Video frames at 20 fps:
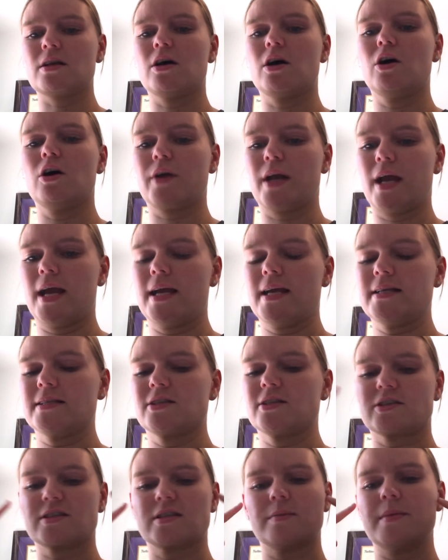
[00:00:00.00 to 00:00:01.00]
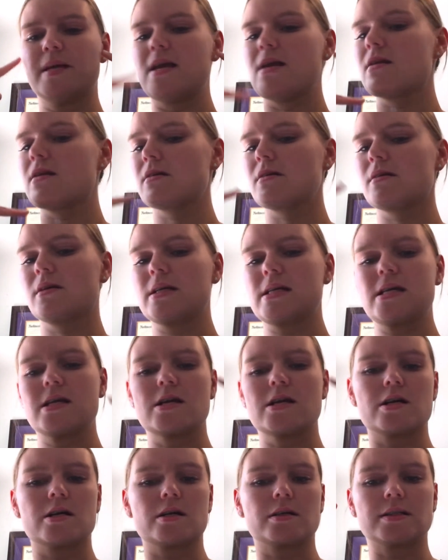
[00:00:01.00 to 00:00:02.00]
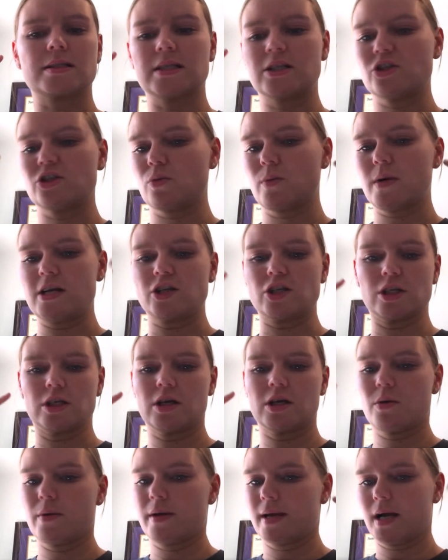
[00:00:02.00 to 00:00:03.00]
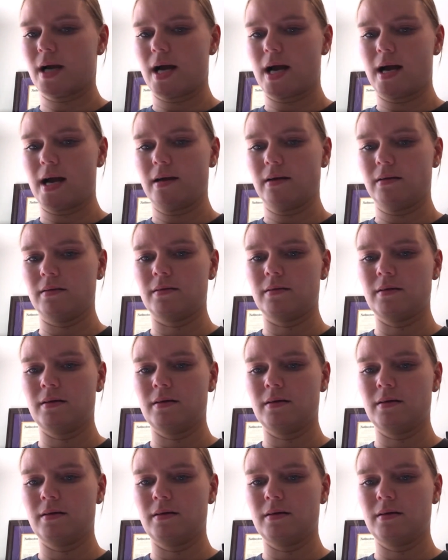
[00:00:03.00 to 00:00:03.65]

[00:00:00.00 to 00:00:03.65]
okay, is there some inner ear situation going on